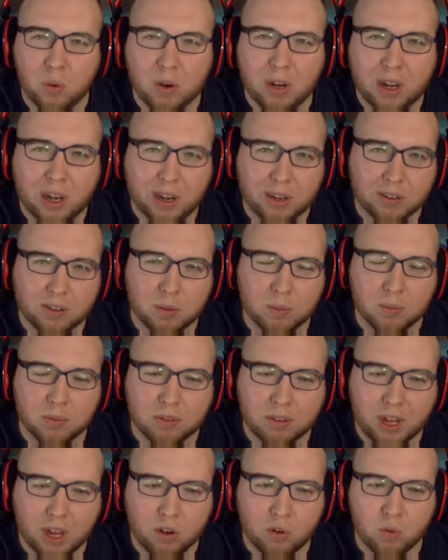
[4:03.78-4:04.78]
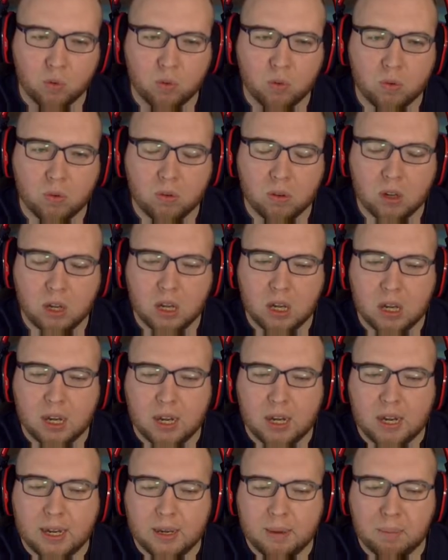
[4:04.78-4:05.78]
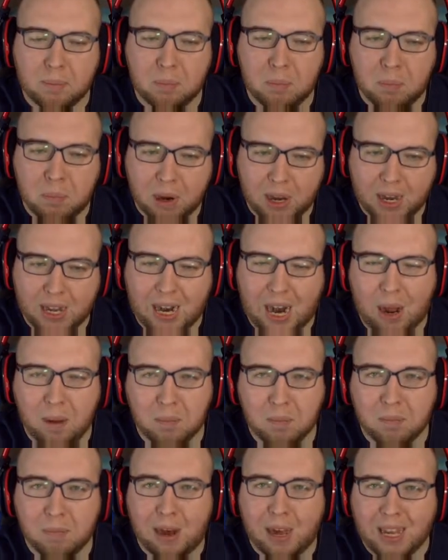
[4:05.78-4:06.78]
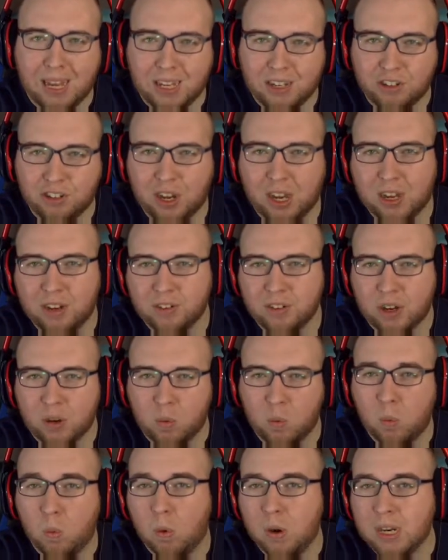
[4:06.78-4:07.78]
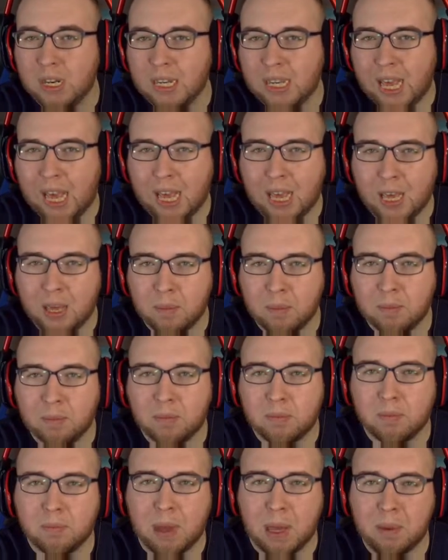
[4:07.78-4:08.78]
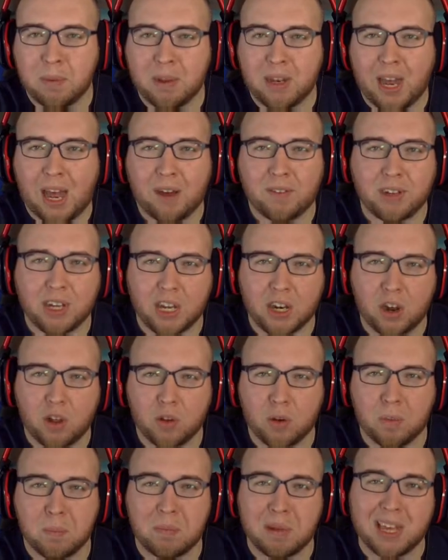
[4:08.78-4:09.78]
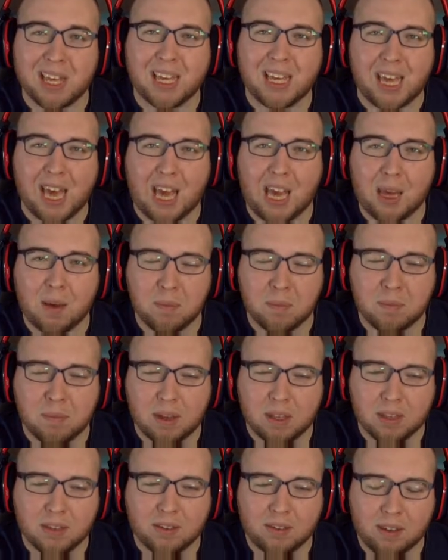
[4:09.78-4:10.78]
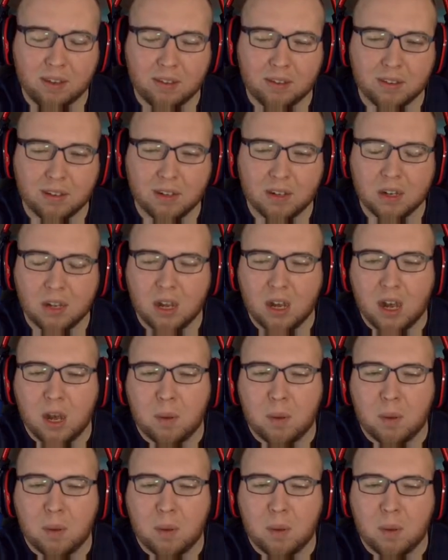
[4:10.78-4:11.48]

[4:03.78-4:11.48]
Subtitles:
a custom schedule, but I might change like one game maybe to have like another big game in the season.